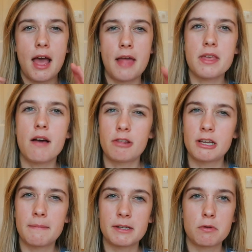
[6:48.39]
And the other
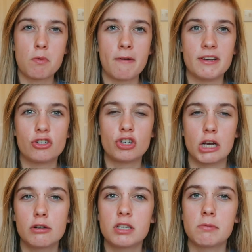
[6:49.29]
thing that makes me worry is
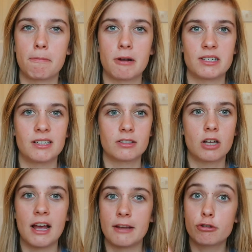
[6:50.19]
Chelsea were pressing us
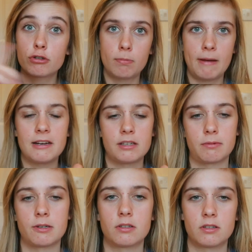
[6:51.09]
high, Crystal Palace
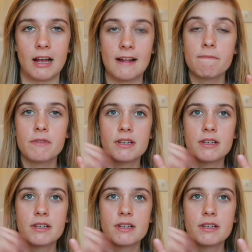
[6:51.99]
pressed us high,